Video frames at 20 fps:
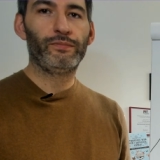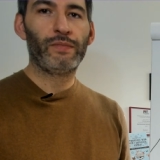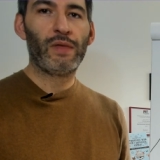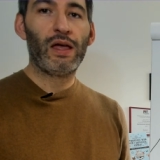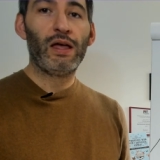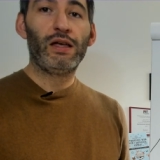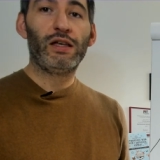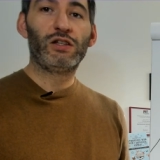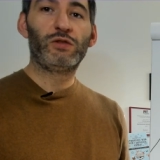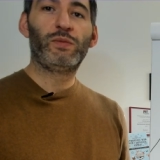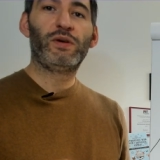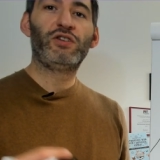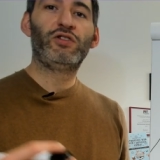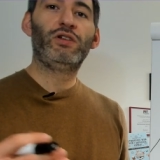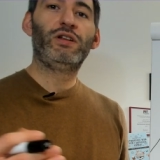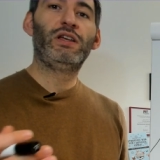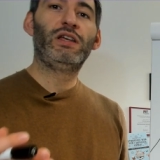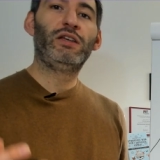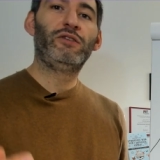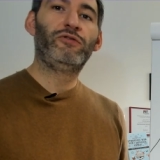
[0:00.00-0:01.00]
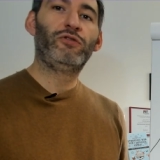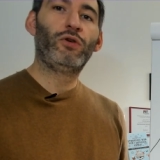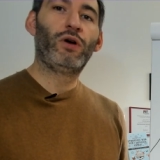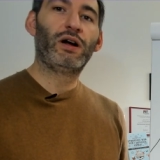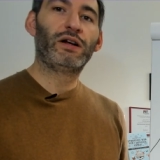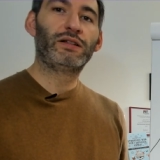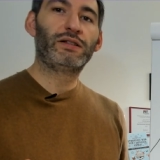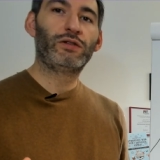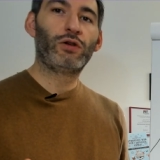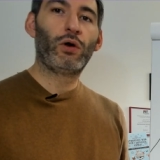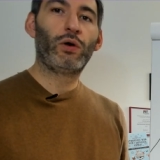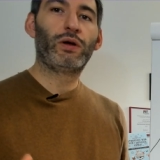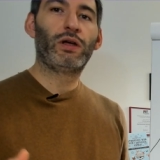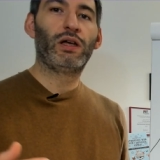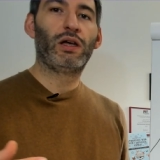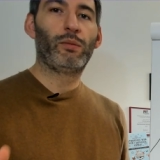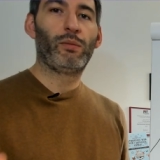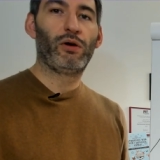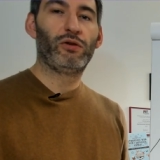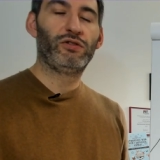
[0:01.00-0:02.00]
Especially if you are
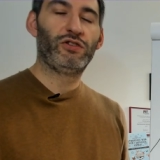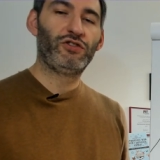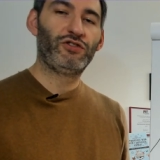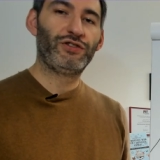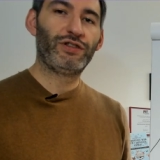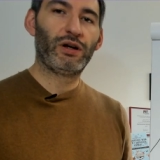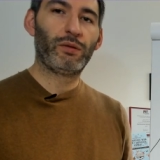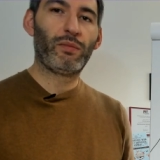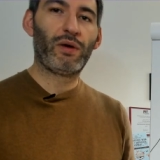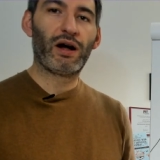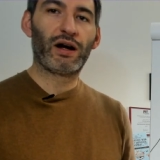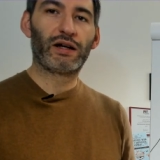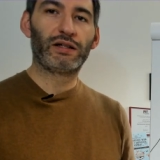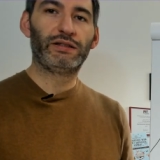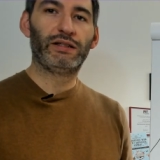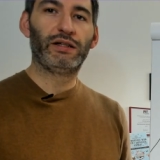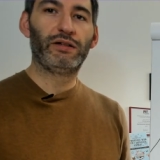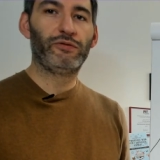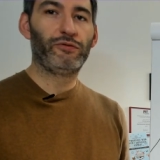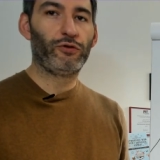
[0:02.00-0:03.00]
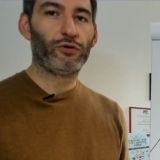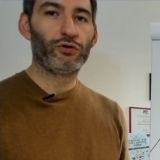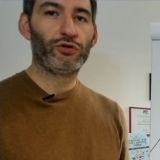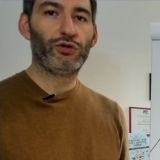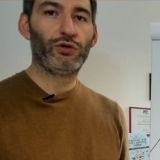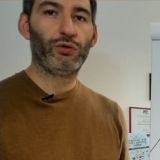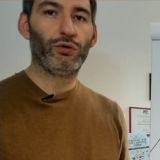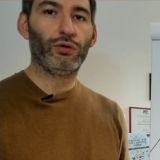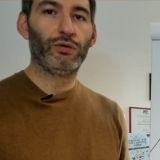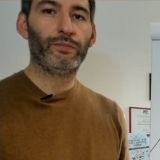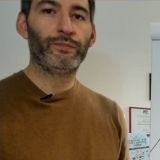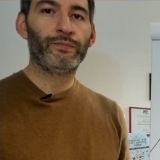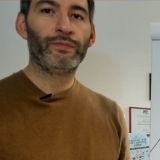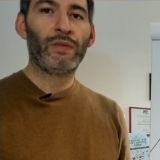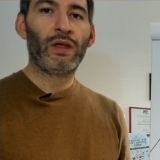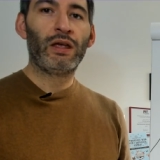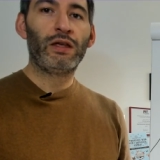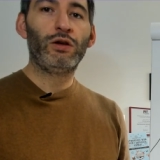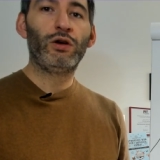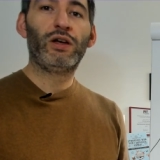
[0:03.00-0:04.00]
talking about digital marketing, for sure,
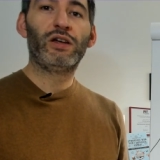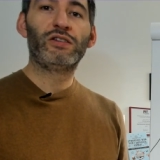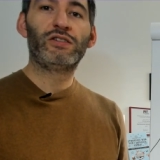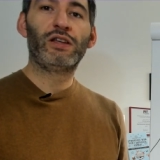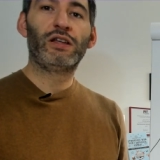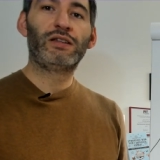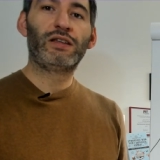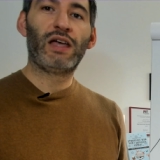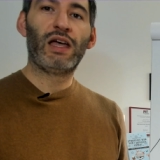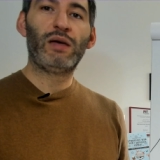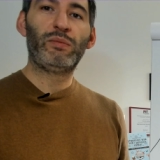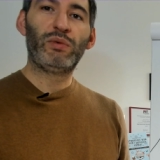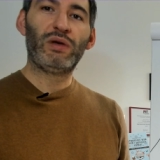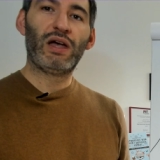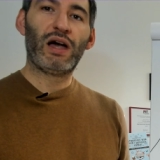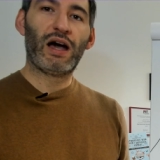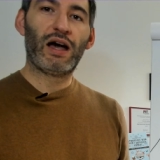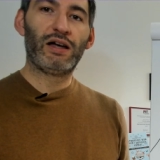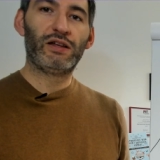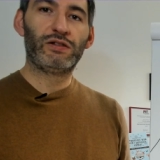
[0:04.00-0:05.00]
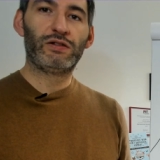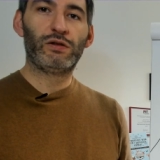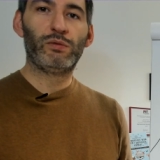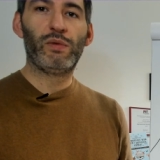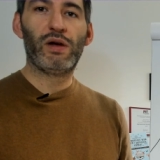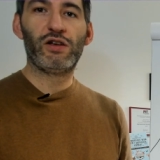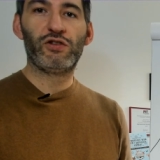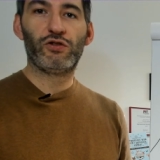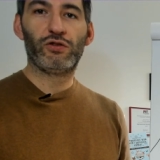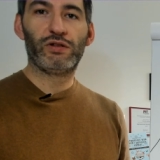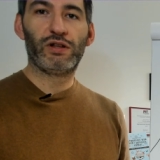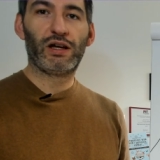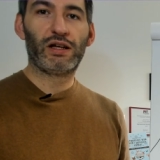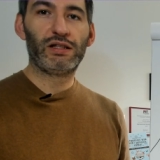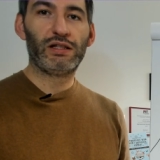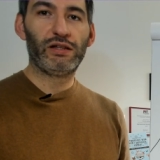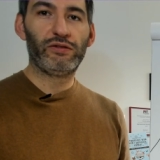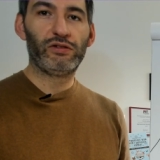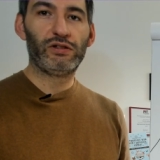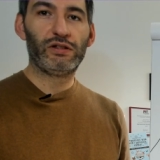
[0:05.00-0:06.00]
you can set KPIs to measure the
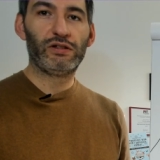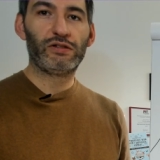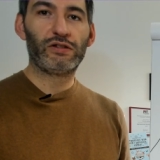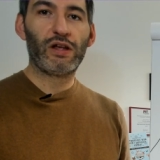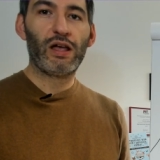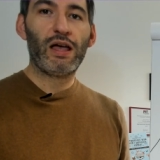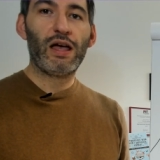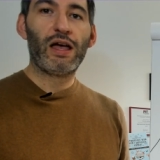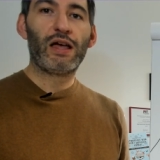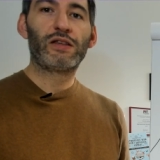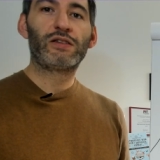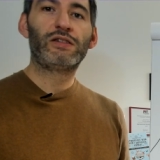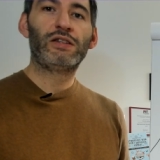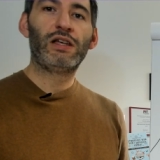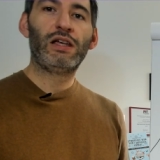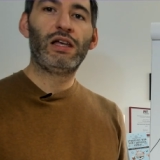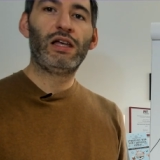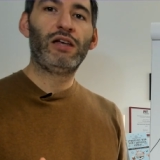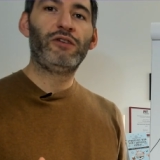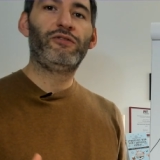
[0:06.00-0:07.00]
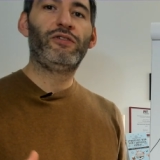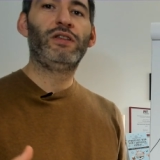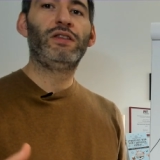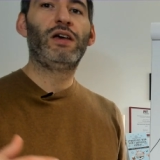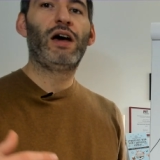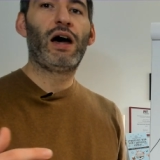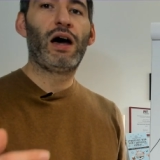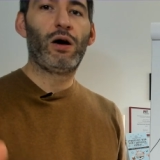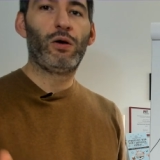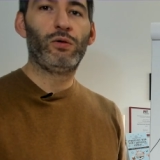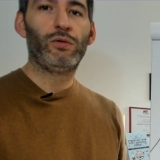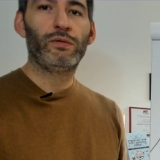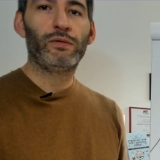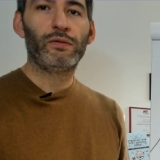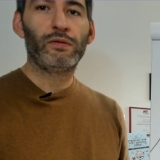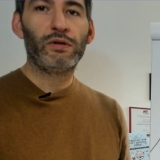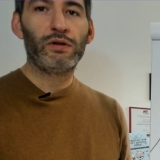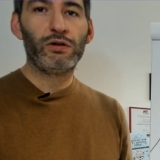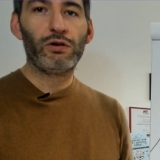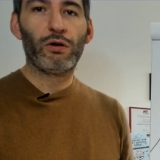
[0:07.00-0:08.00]
activities and see if and how
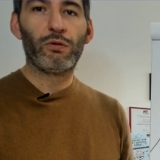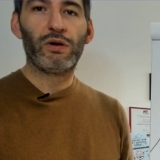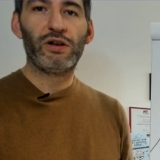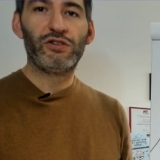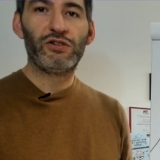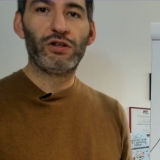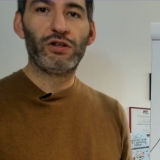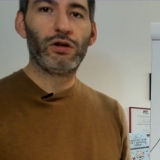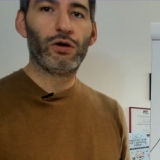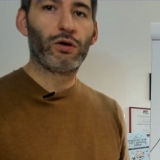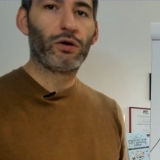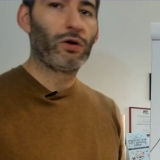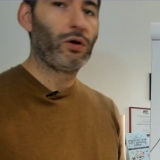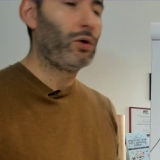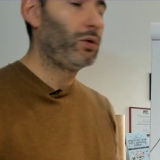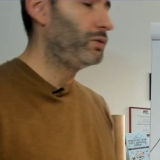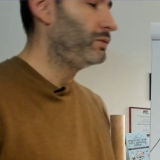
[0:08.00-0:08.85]
you're reaching your goal.